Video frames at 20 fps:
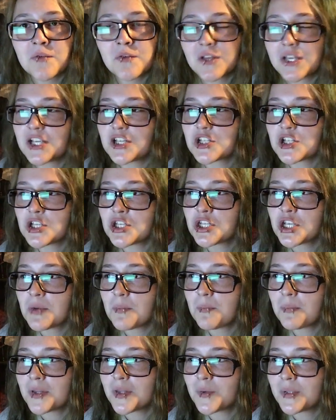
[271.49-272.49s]

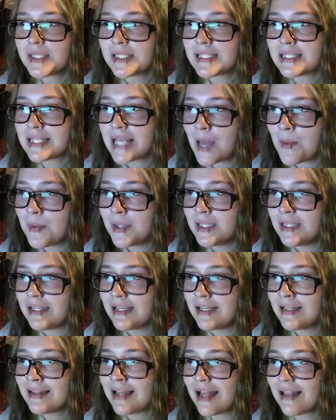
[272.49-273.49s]
relationship between Sam and
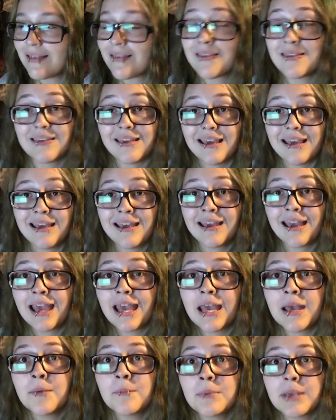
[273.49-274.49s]
Dean that seeing
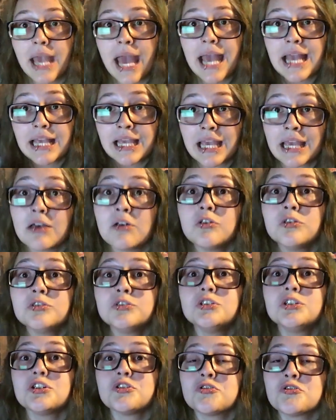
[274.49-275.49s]
him get
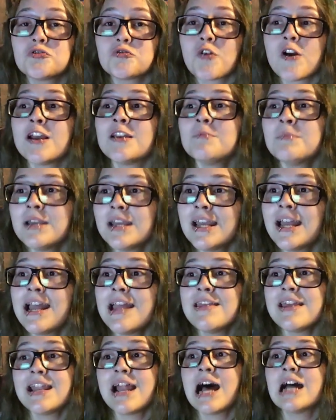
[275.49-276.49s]
killed destroyed me,
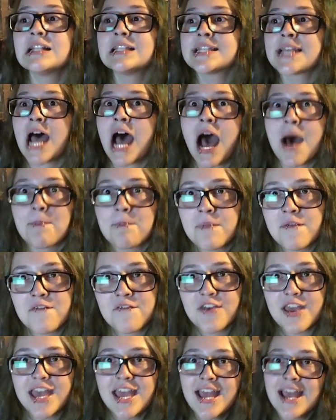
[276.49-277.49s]
and then on top
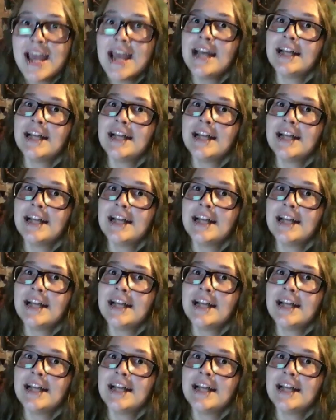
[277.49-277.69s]
of it,